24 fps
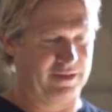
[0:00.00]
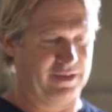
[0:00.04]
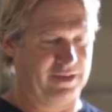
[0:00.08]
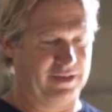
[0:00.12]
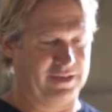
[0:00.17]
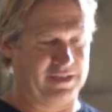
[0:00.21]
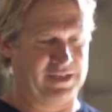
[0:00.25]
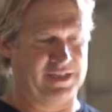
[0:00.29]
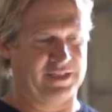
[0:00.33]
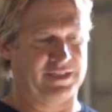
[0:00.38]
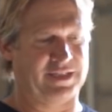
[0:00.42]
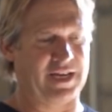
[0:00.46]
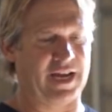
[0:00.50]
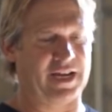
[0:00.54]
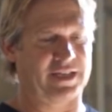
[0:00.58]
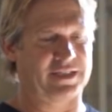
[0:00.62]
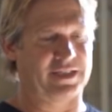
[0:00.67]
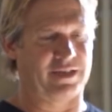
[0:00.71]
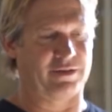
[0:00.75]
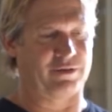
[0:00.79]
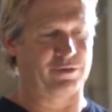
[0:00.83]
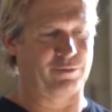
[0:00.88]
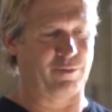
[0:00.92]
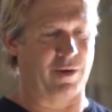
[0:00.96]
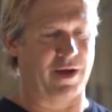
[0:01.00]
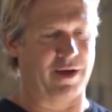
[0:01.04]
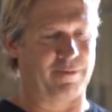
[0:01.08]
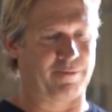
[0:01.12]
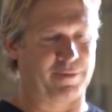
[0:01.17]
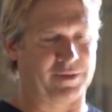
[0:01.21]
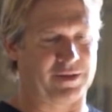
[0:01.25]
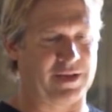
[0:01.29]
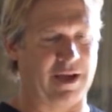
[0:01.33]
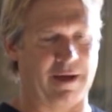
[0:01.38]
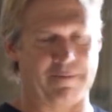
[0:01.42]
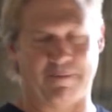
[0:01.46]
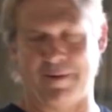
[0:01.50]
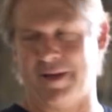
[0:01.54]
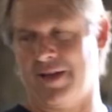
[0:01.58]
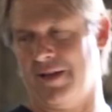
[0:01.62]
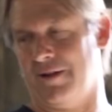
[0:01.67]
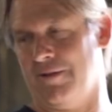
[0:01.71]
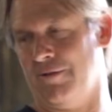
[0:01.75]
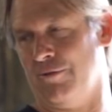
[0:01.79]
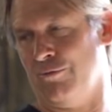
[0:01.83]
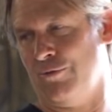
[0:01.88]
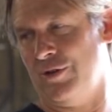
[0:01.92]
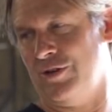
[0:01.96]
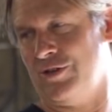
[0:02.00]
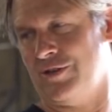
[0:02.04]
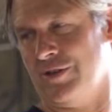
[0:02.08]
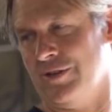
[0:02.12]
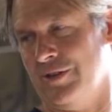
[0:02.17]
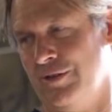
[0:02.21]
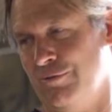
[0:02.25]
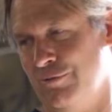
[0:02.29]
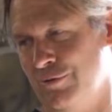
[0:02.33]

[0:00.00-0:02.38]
the exact same spot, but that panel originally